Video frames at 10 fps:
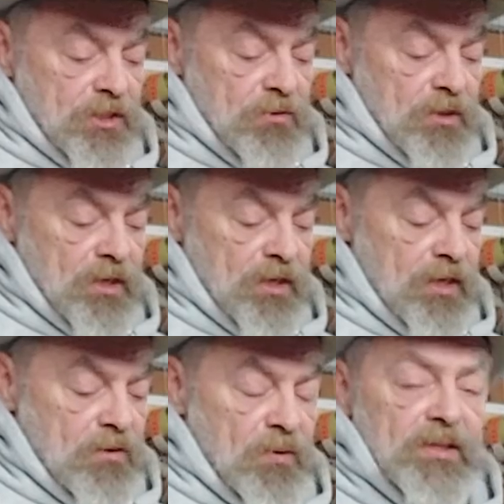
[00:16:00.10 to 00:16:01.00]

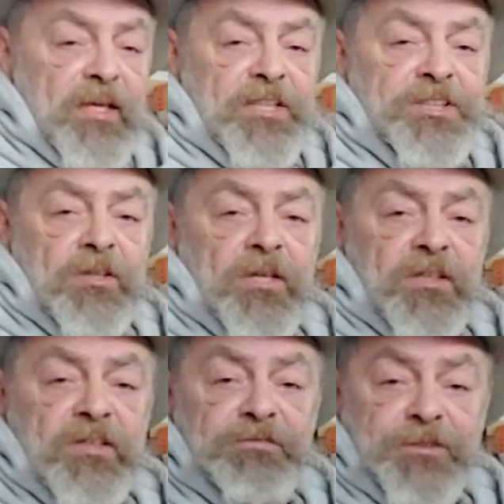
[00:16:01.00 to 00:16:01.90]
only when they
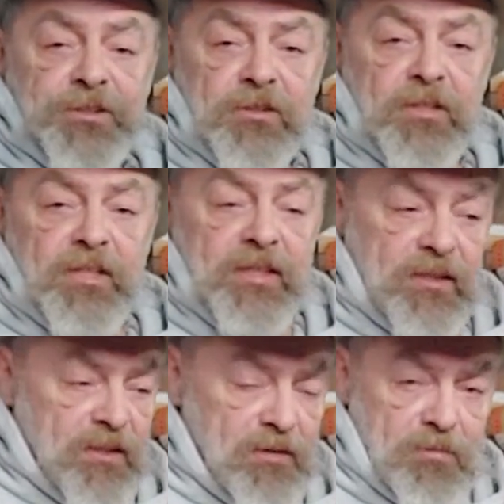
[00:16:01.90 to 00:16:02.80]
started the fraternity
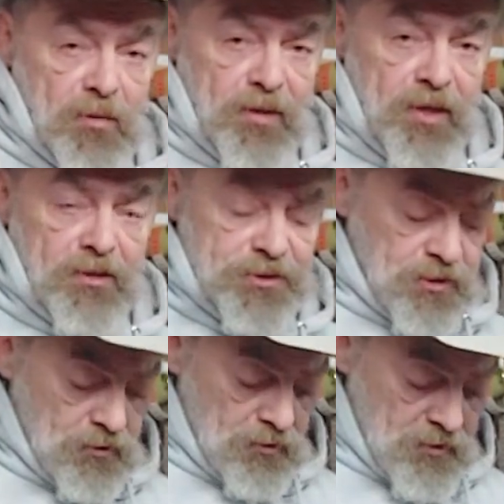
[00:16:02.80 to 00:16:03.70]
that Bobby
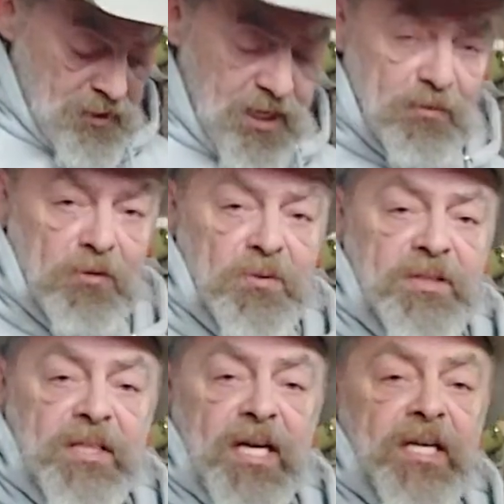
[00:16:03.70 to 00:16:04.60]
Ingersoll came up with
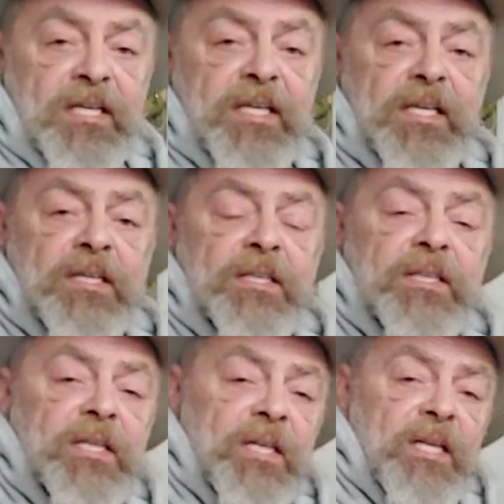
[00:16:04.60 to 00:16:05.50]
the idea
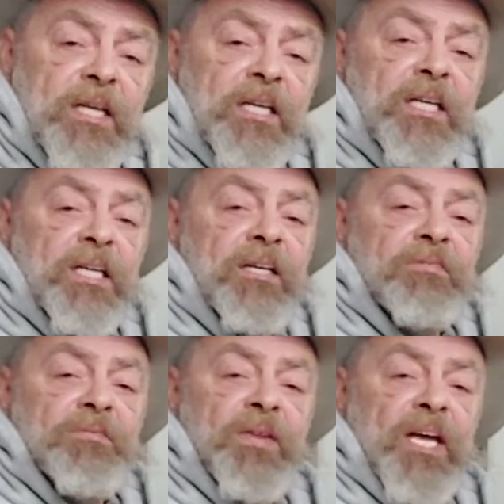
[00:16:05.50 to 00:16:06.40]
of
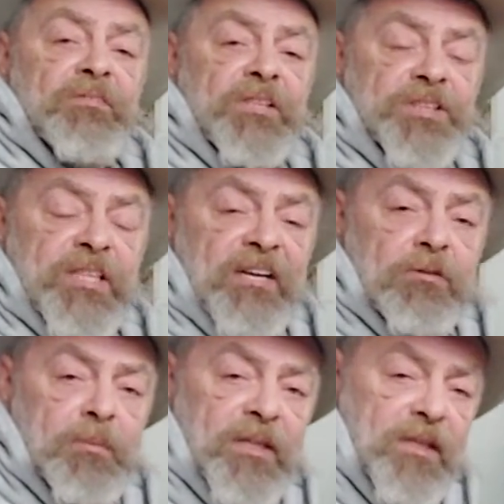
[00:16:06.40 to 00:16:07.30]
having a snaffle
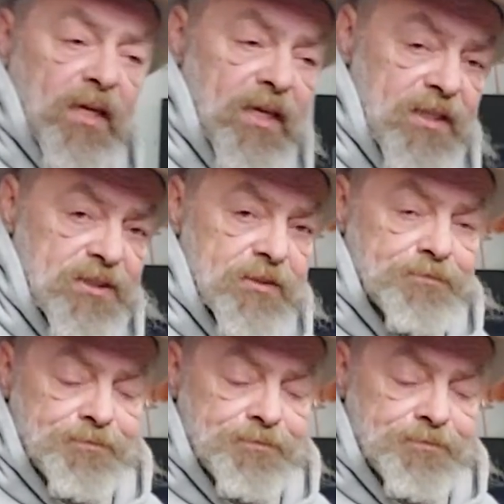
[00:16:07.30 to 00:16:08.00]
bit class.